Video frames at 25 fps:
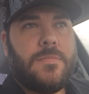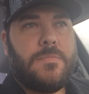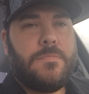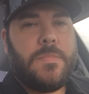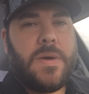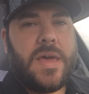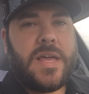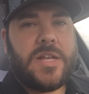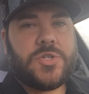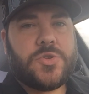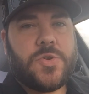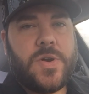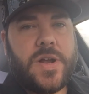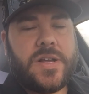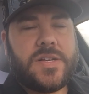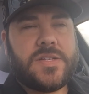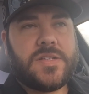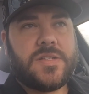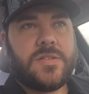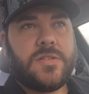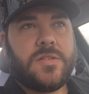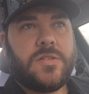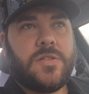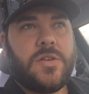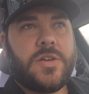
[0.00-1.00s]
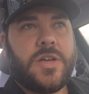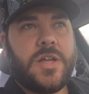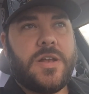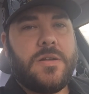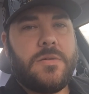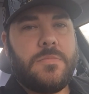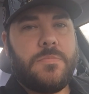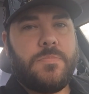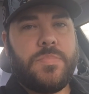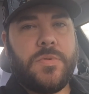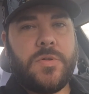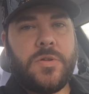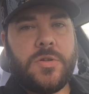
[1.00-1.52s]

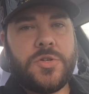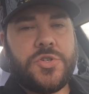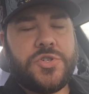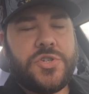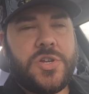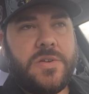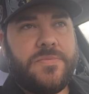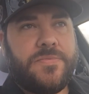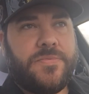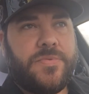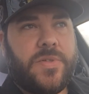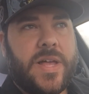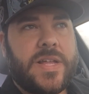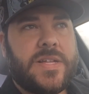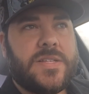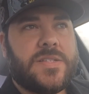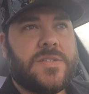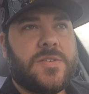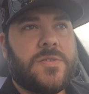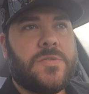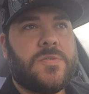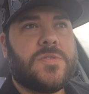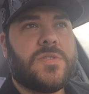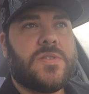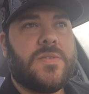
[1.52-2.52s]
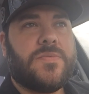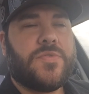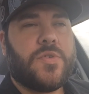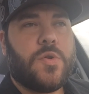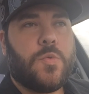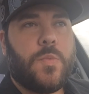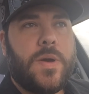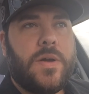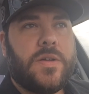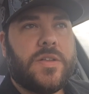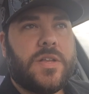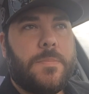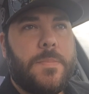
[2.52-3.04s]
Matrix-looking bullshit flight suits? If
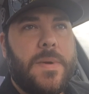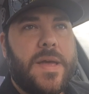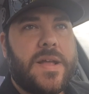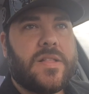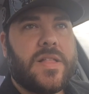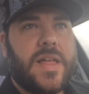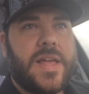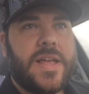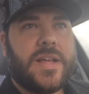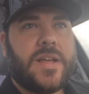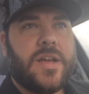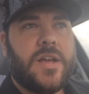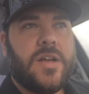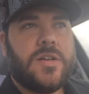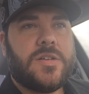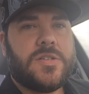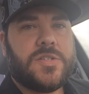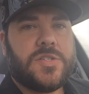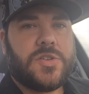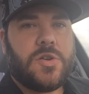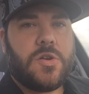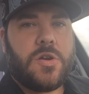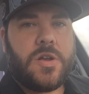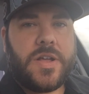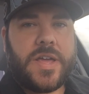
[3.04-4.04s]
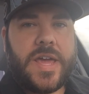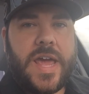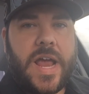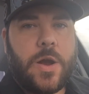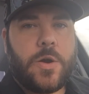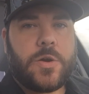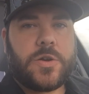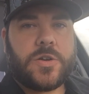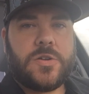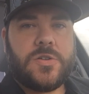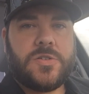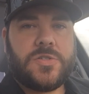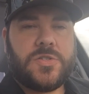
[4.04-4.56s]
they're willing to make, like, certain
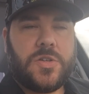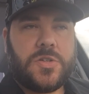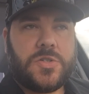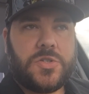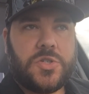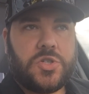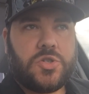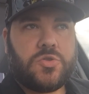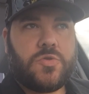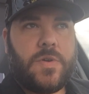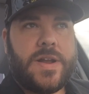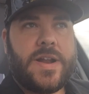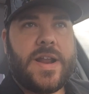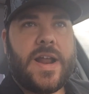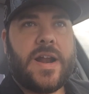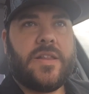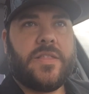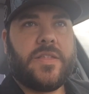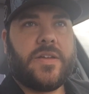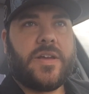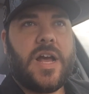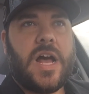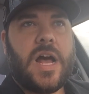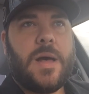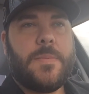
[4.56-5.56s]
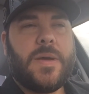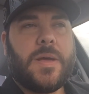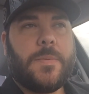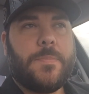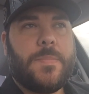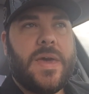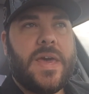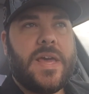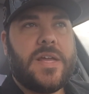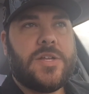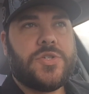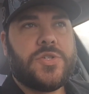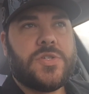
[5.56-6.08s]
characters look straight out of the comic
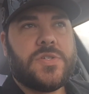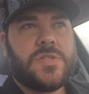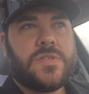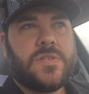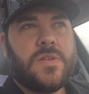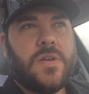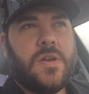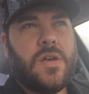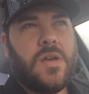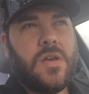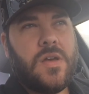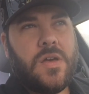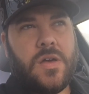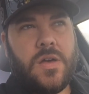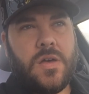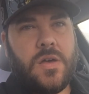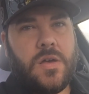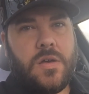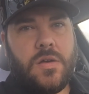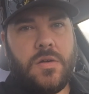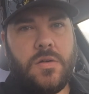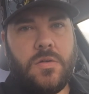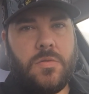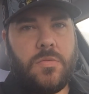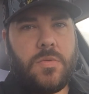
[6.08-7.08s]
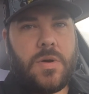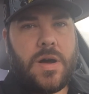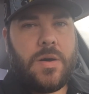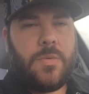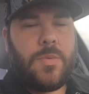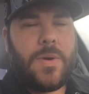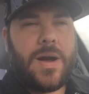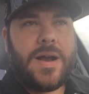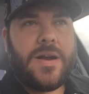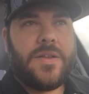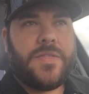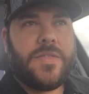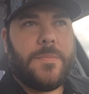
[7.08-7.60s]
pages,
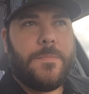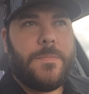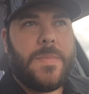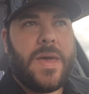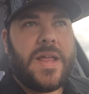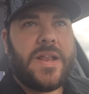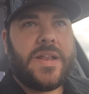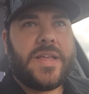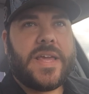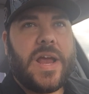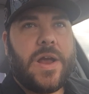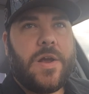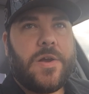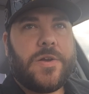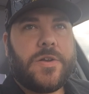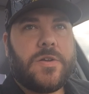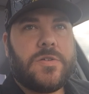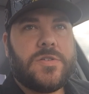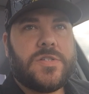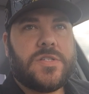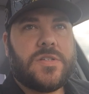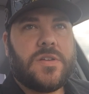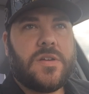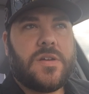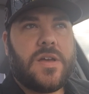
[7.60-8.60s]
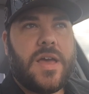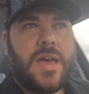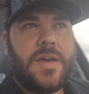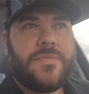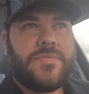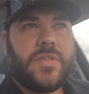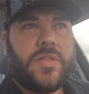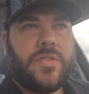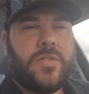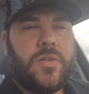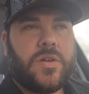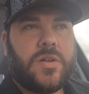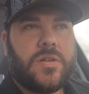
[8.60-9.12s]
why do the main characters
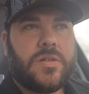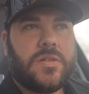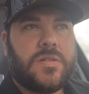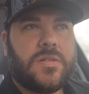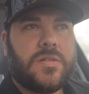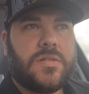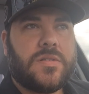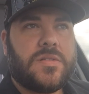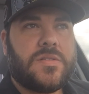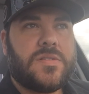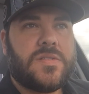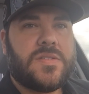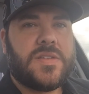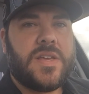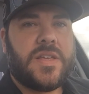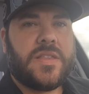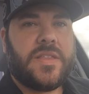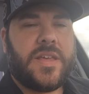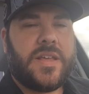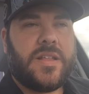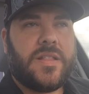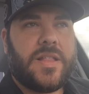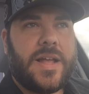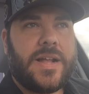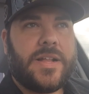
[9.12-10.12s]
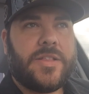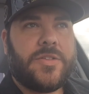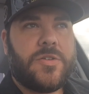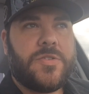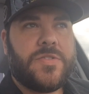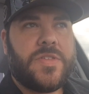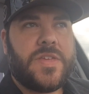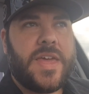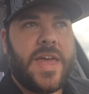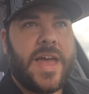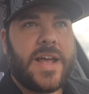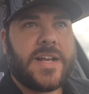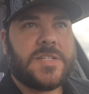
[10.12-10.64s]
have to look silly? Like, they're
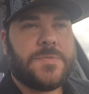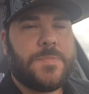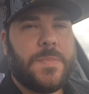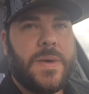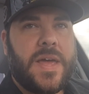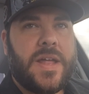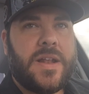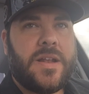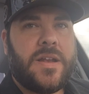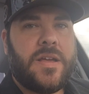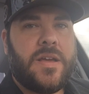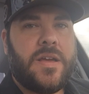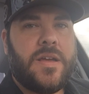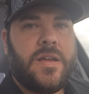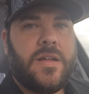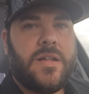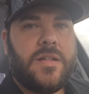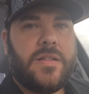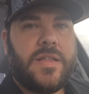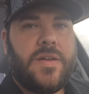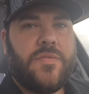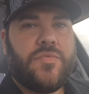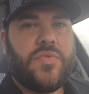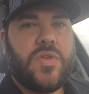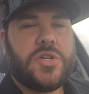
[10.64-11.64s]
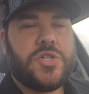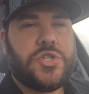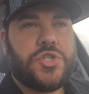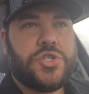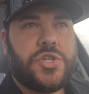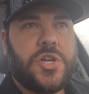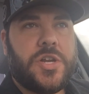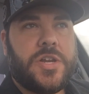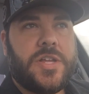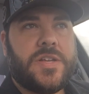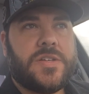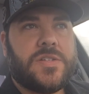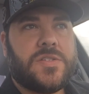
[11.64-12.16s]
the X-Men. They have the
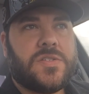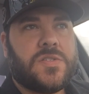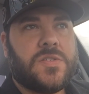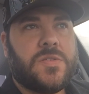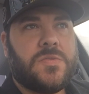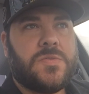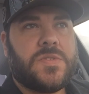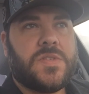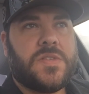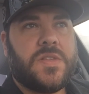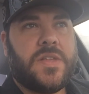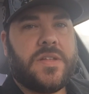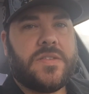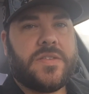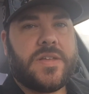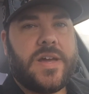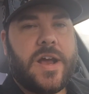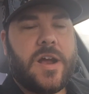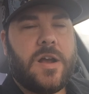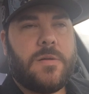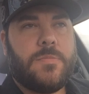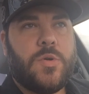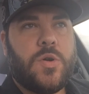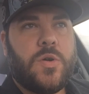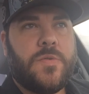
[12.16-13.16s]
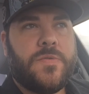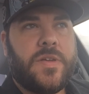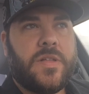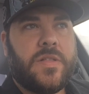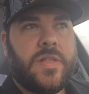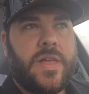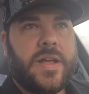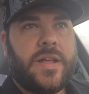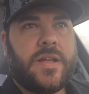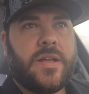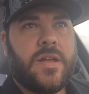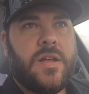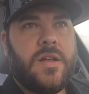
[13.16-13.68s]
shittiest suits in the entire movie.
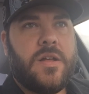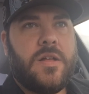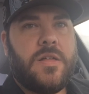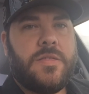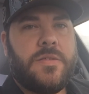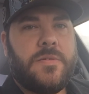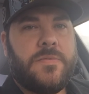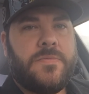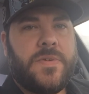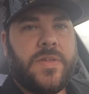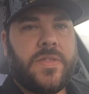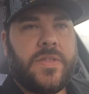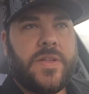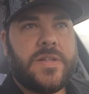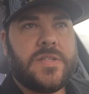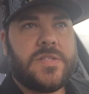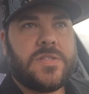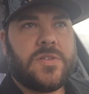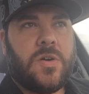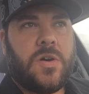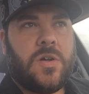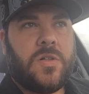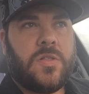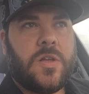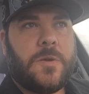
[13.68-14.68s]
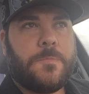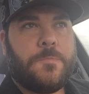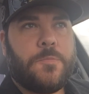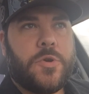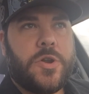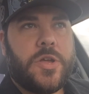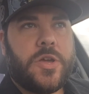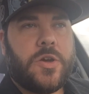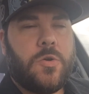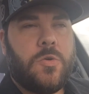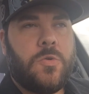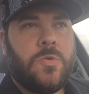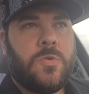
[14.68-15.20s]
Like, the villains all look
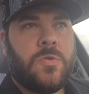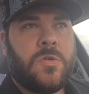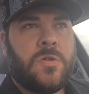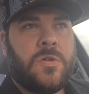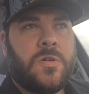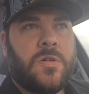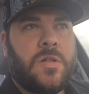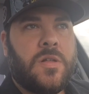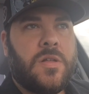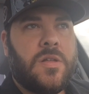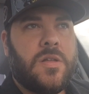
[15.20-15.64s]
pretty cool,